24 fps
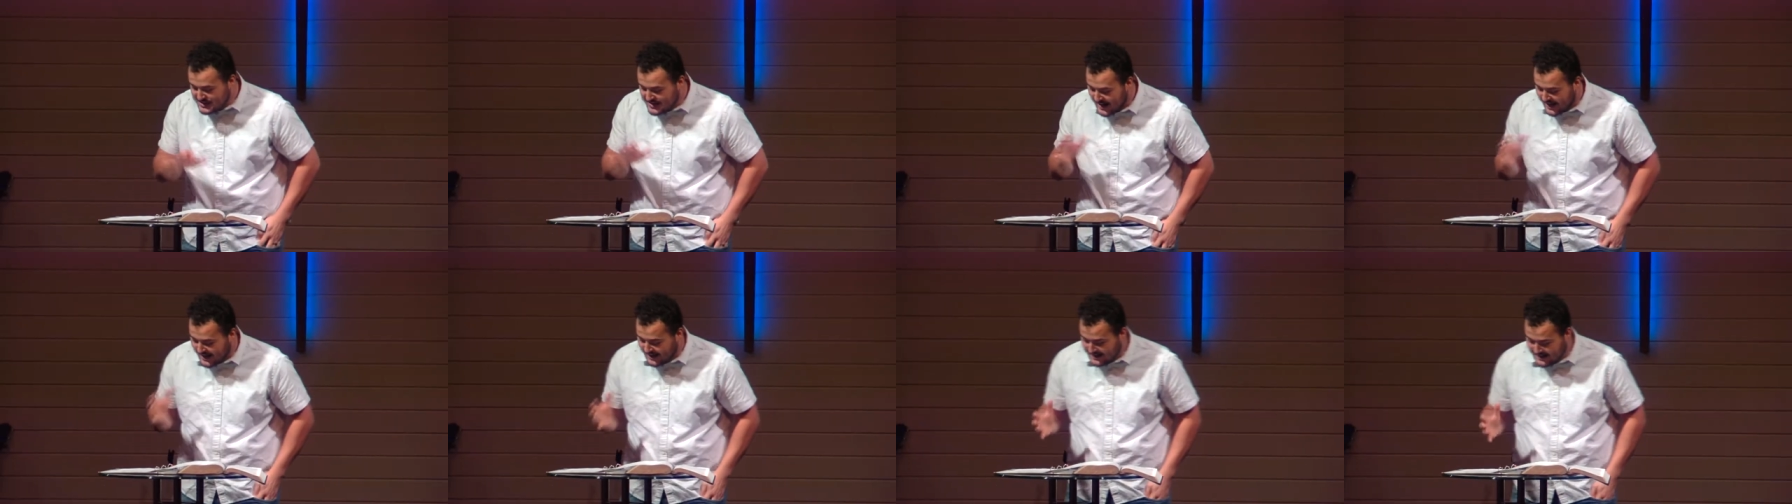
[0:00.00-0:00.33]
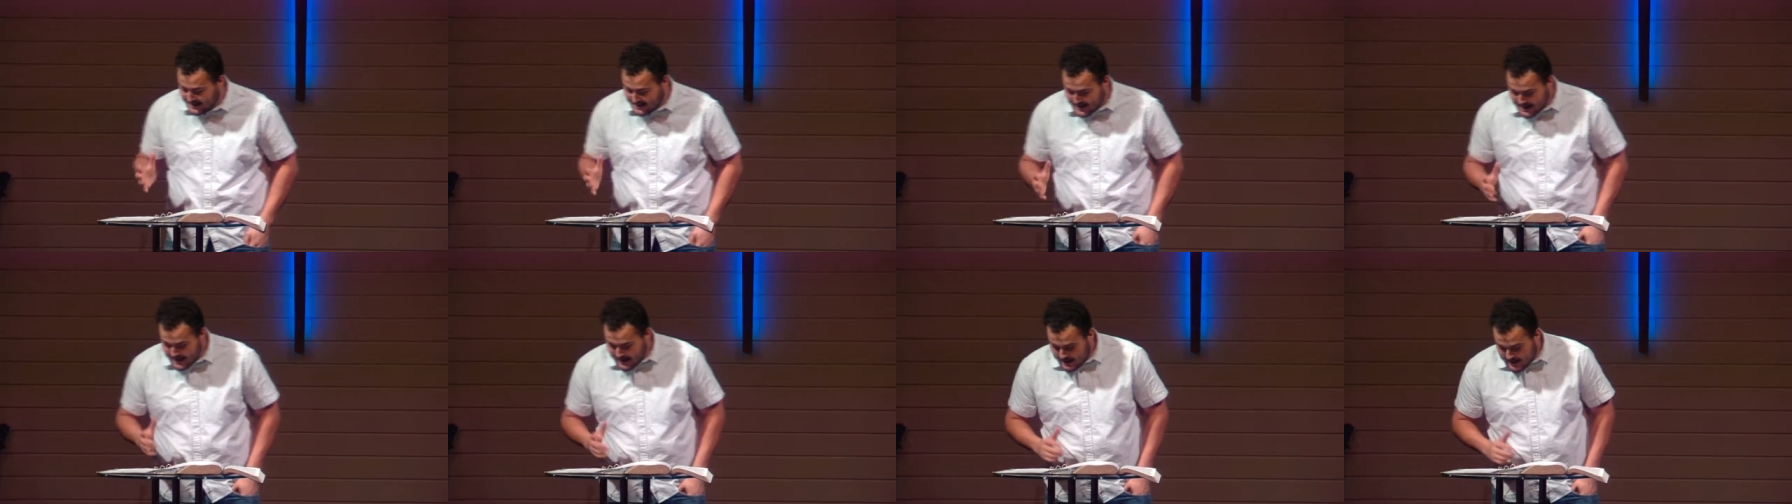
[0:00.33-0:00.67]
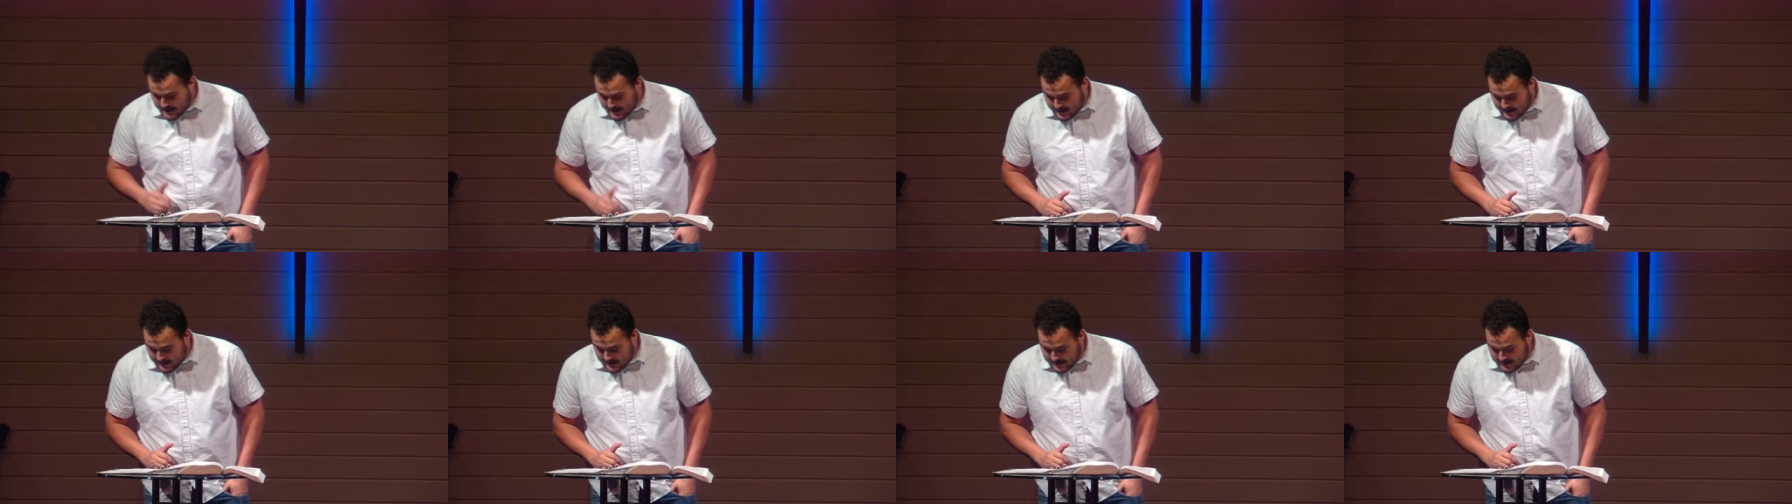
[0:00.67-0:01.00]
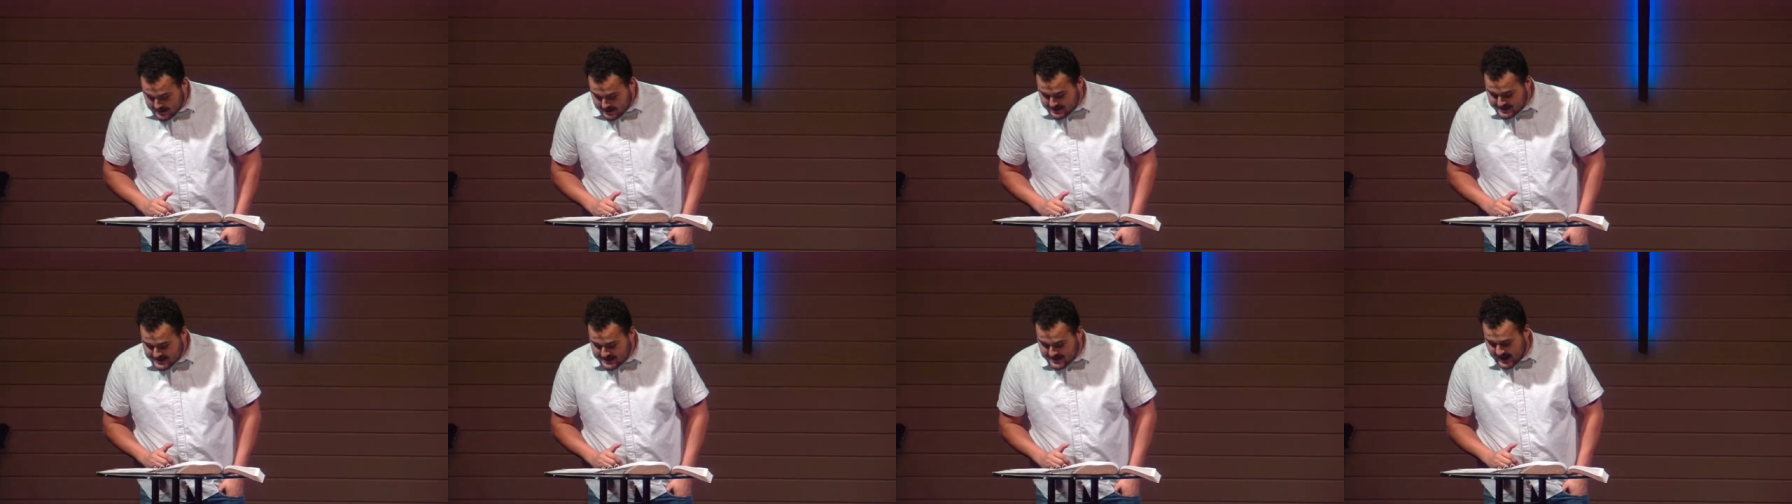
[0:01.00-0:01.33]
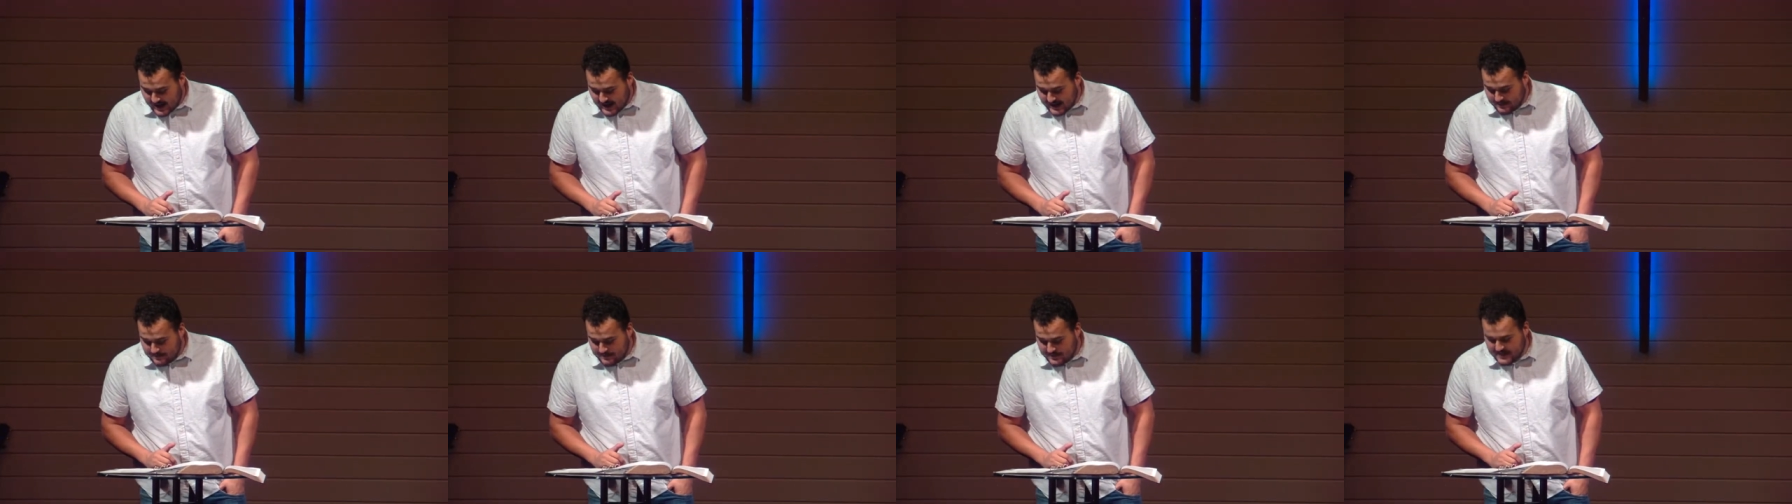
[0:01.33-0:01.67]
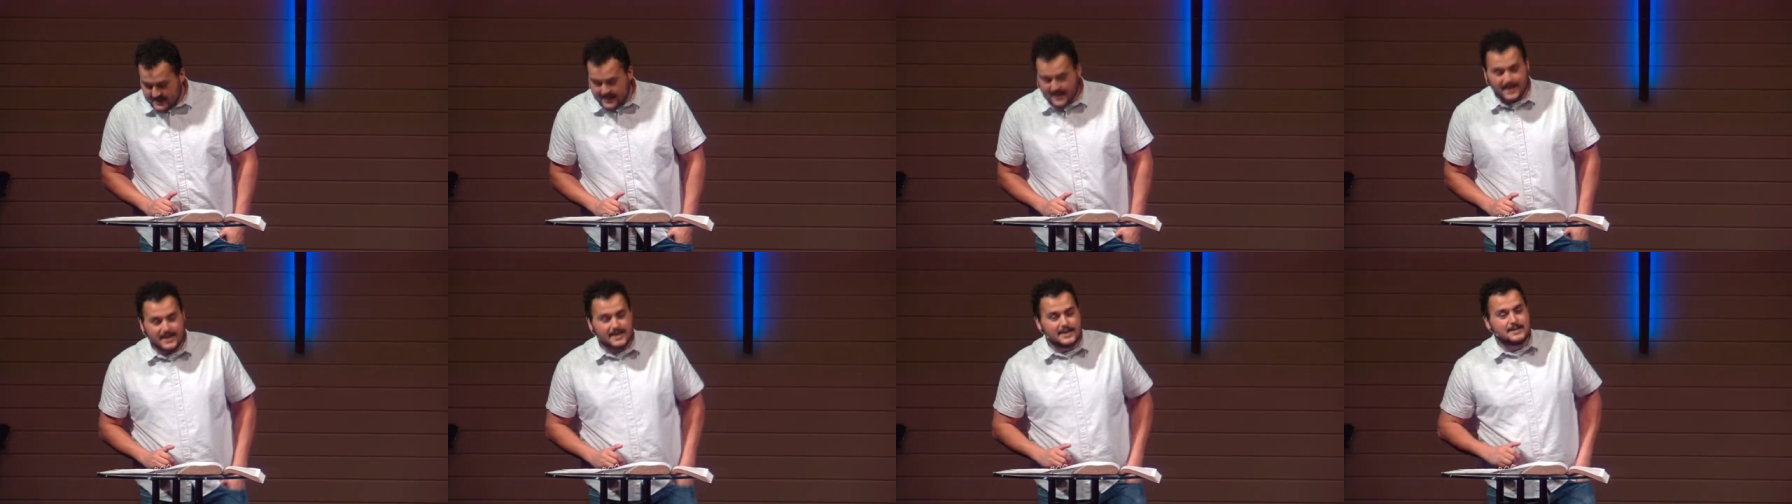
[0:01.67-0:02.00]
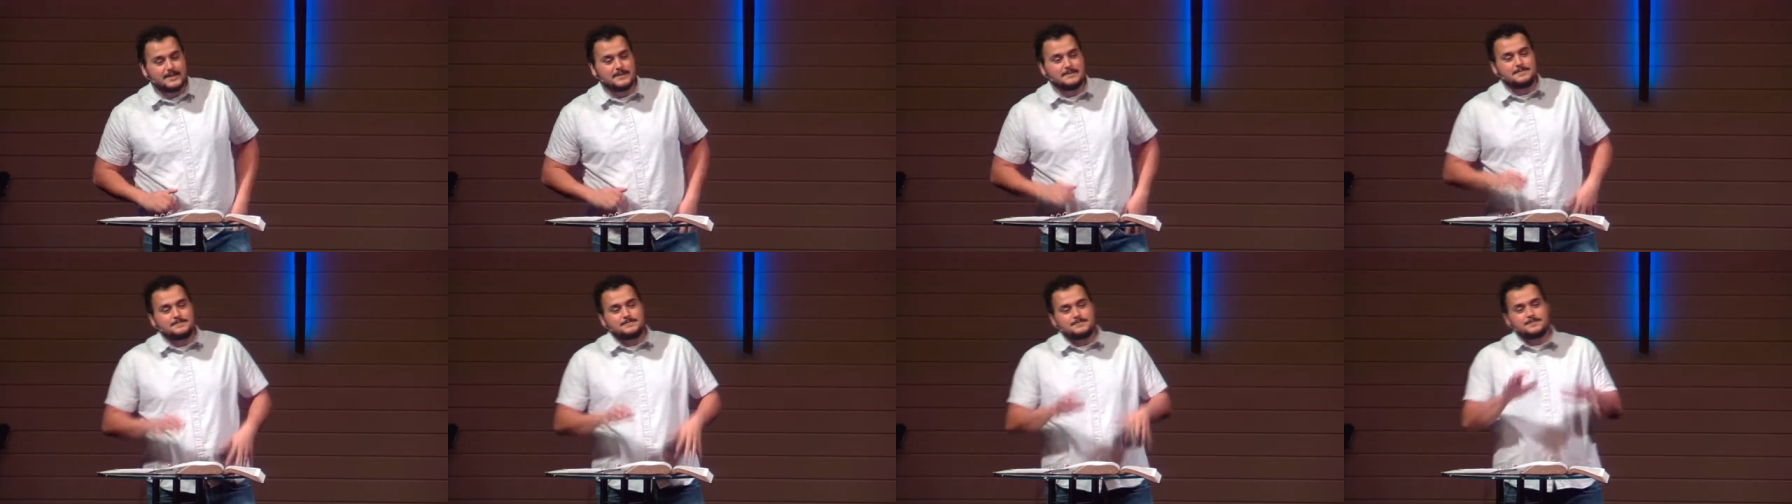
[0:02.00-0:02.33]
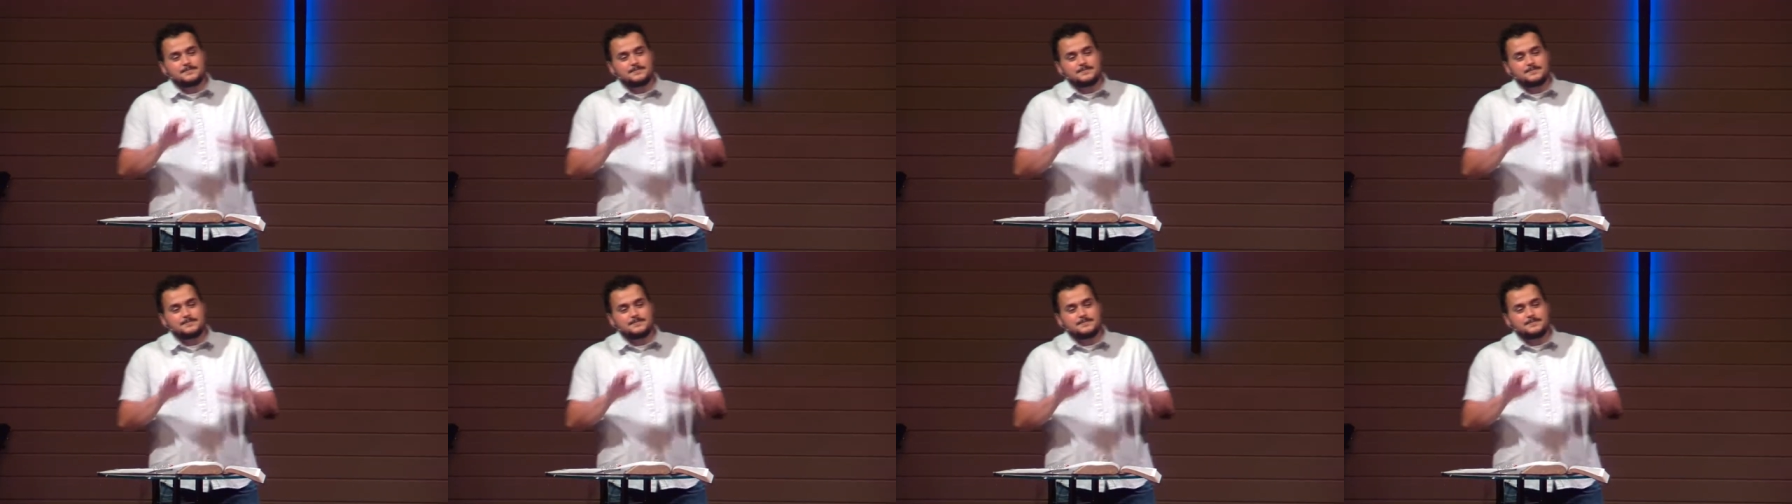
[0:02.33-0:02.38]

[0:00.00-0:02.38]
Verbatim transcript: gotta you just gotta be like